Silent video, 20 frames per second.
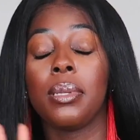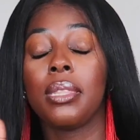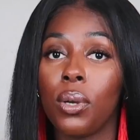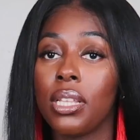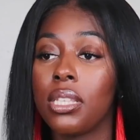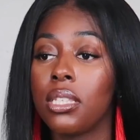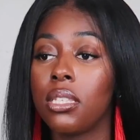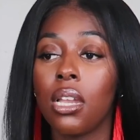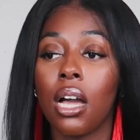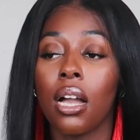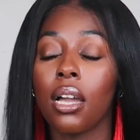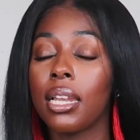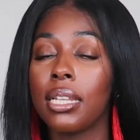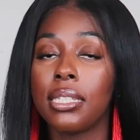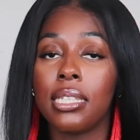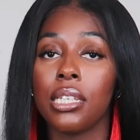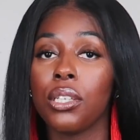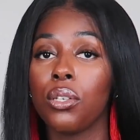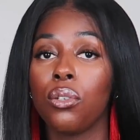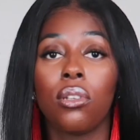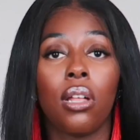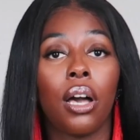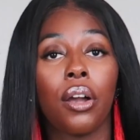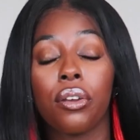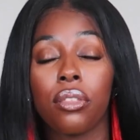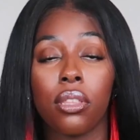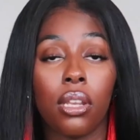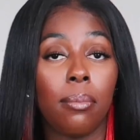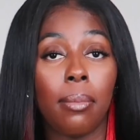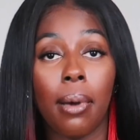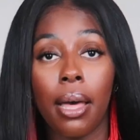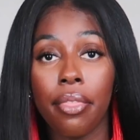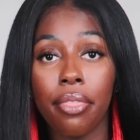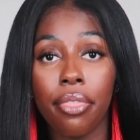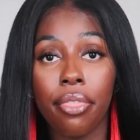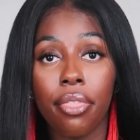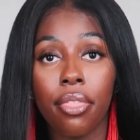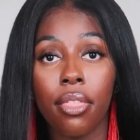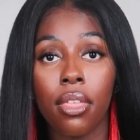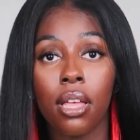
but it's not going to take you longer than a month.